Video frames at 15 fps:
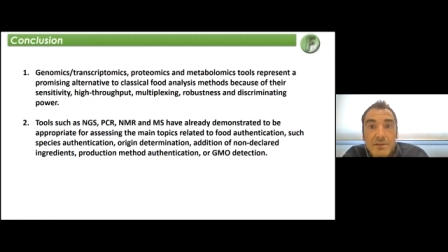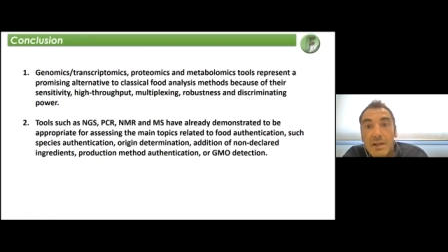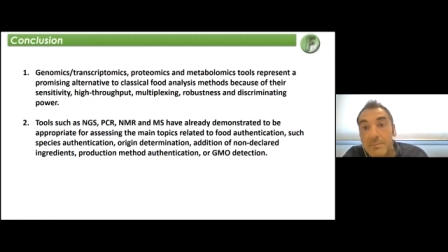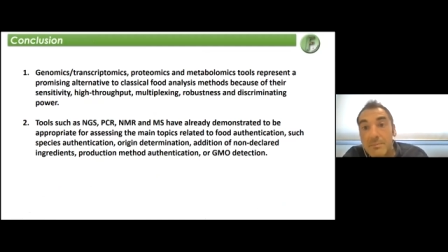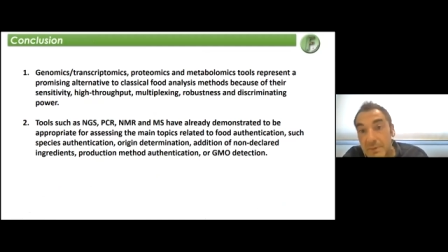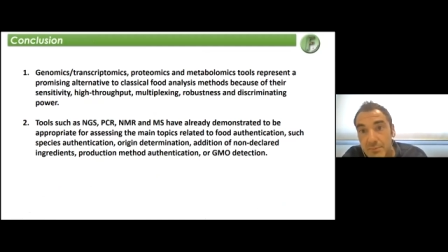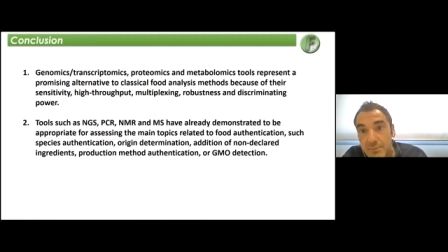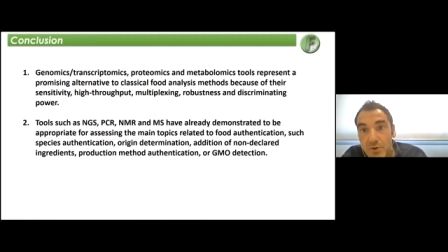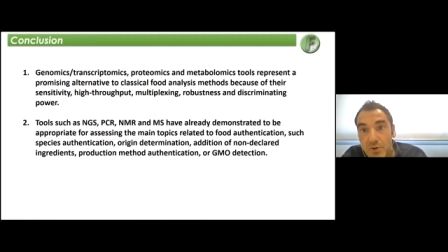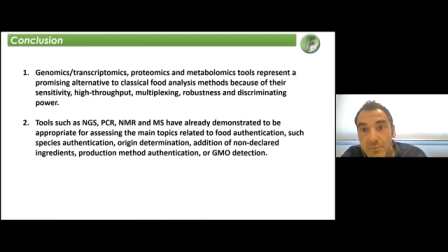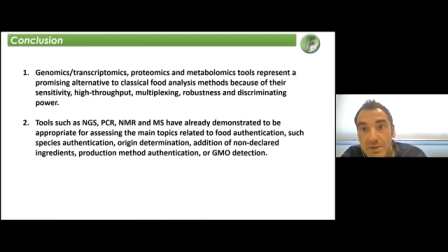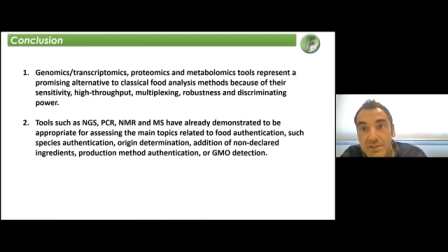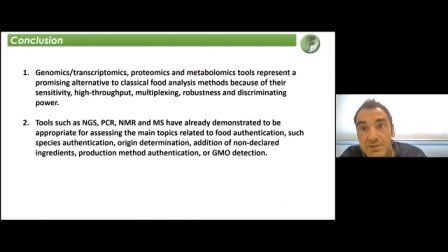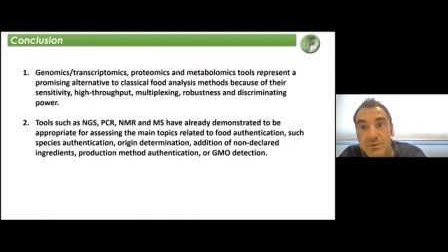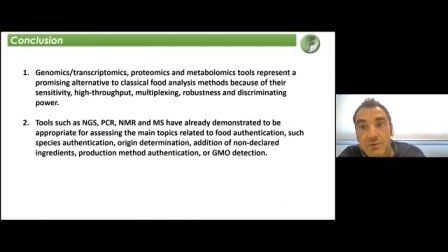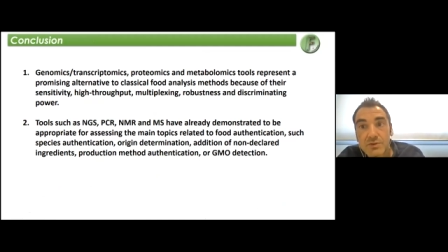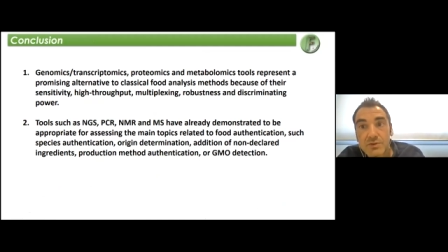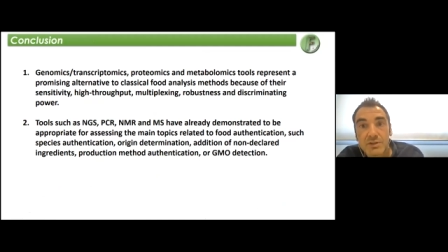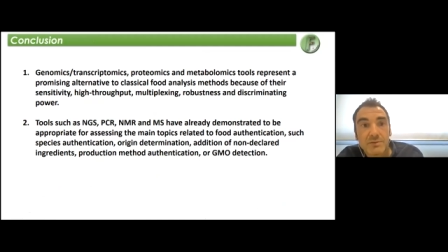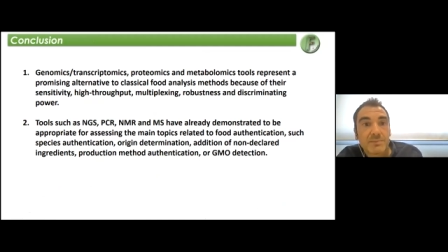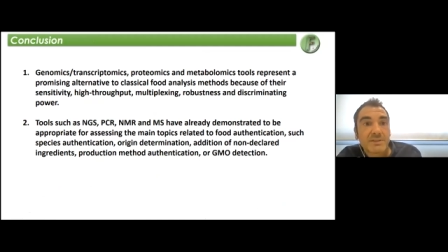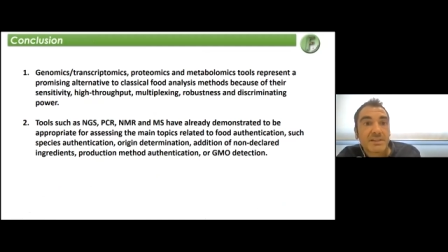and metabolomics
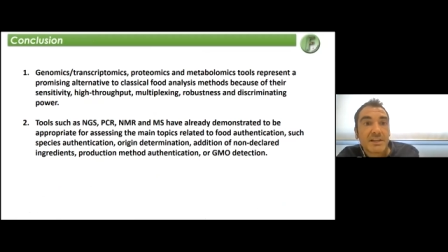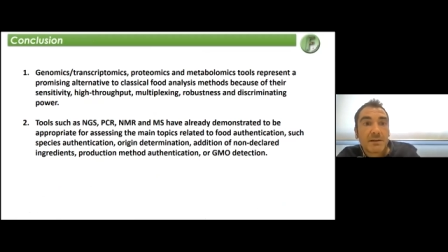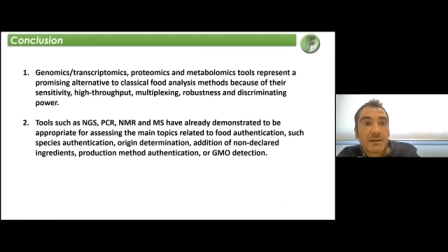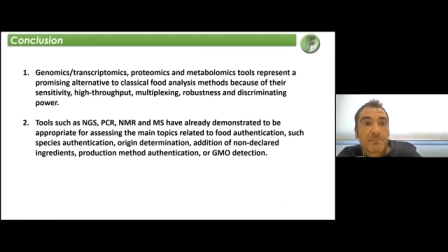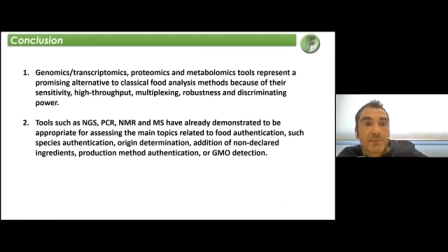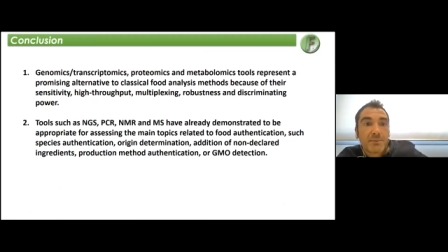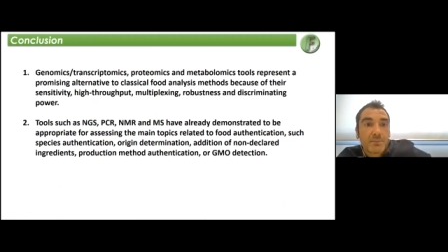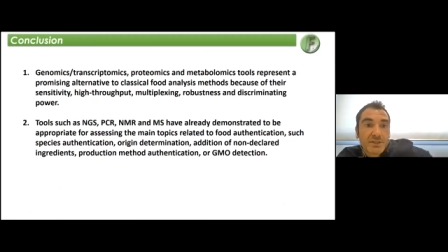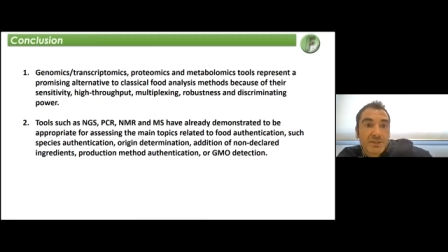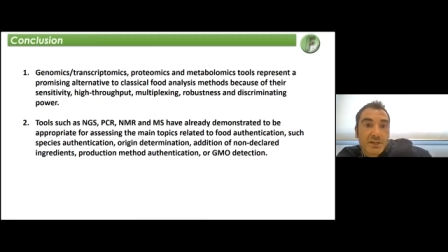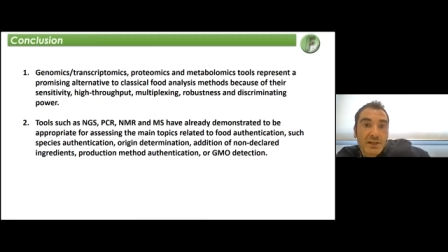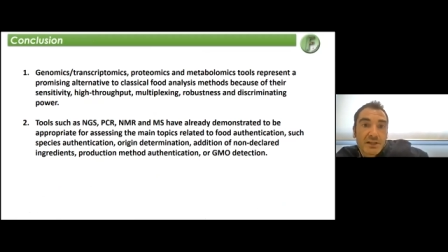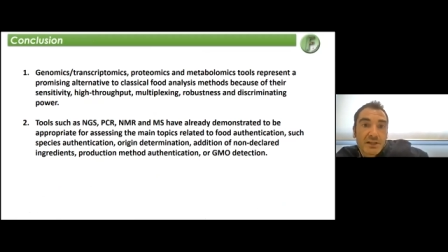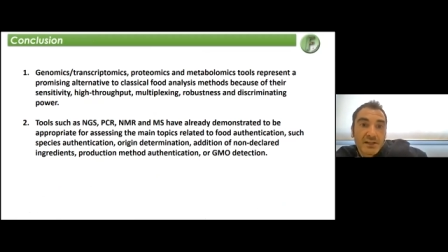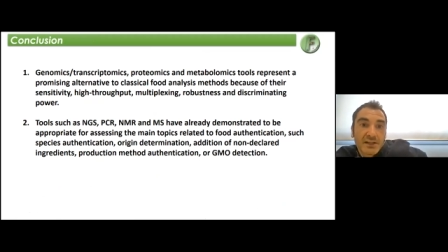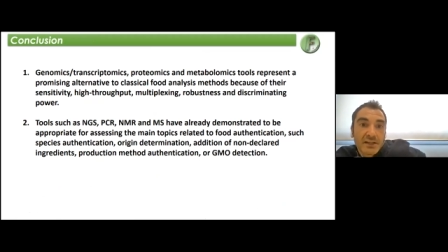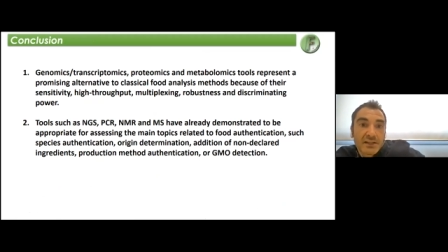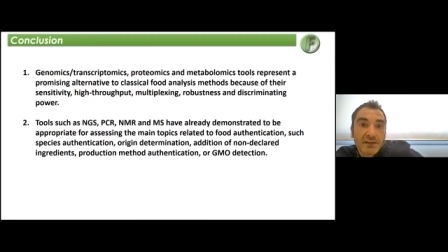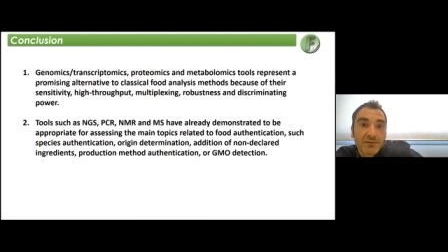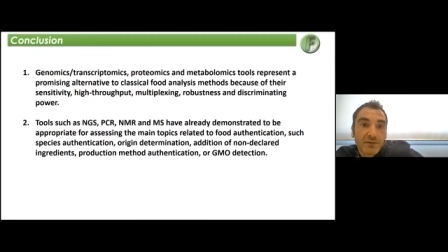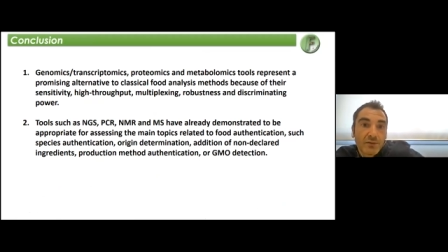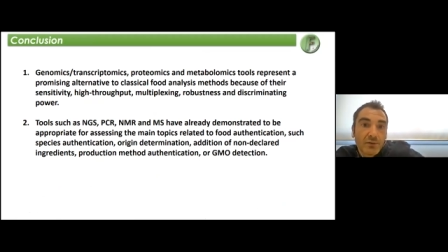tools represent a promising
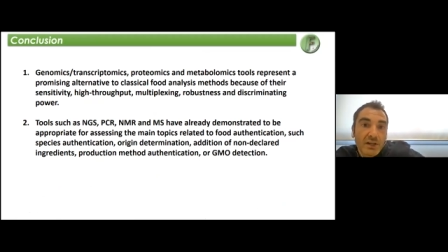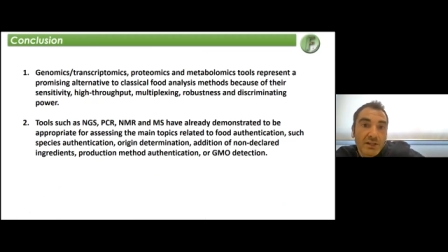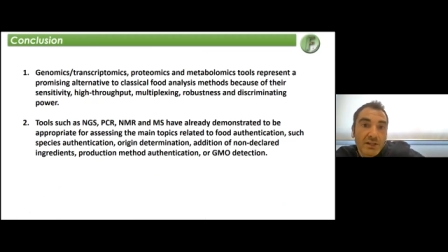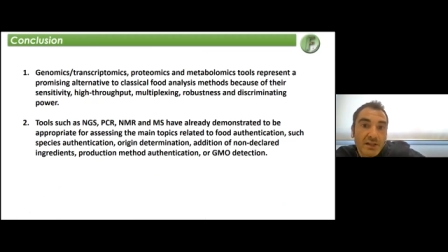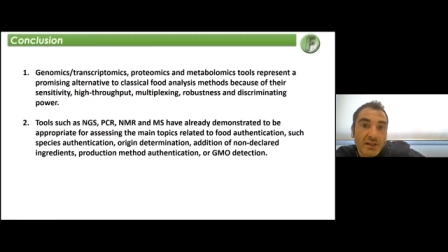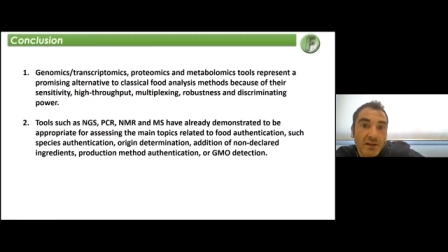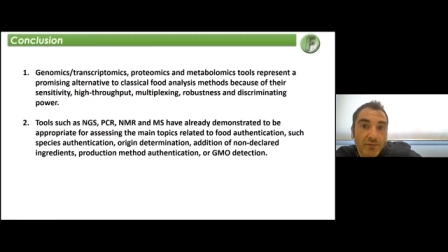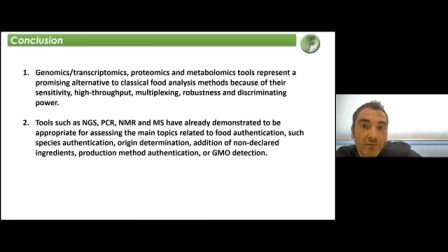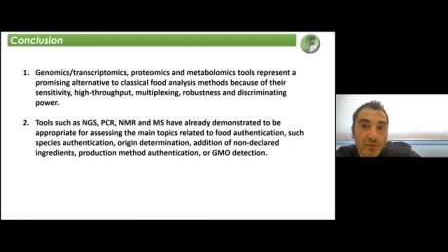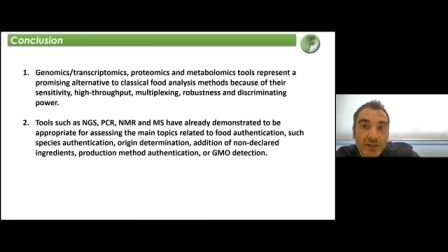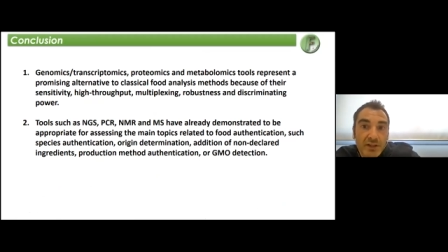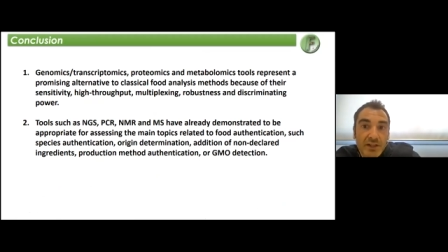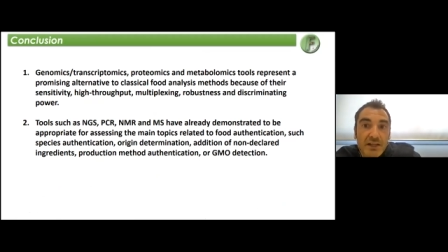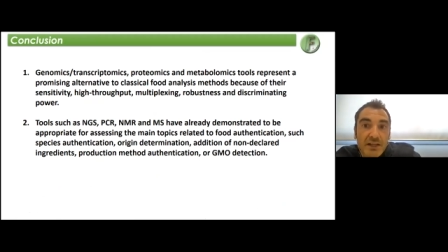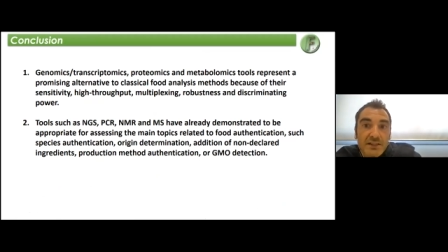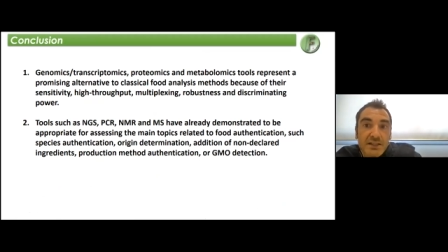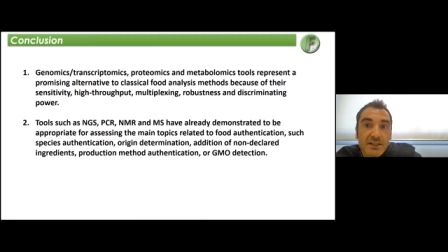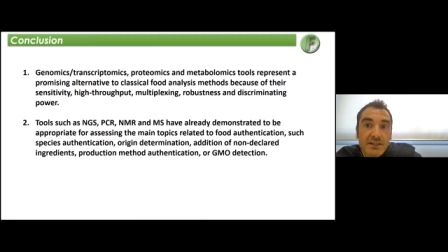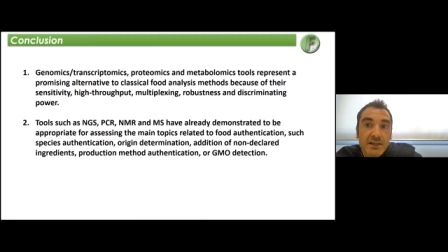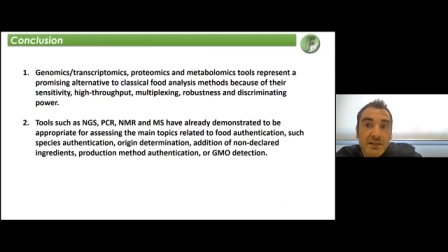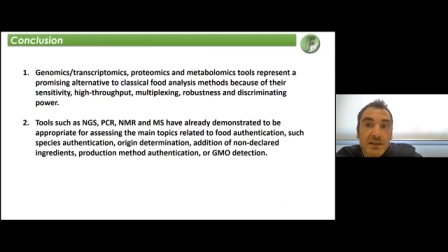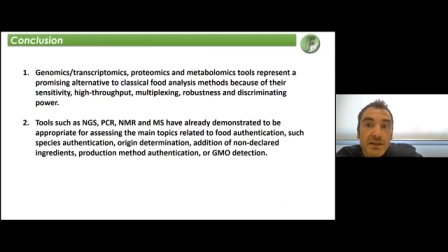alternative to classical food
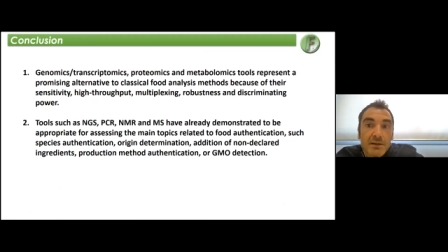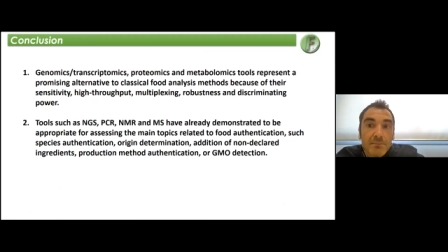analysis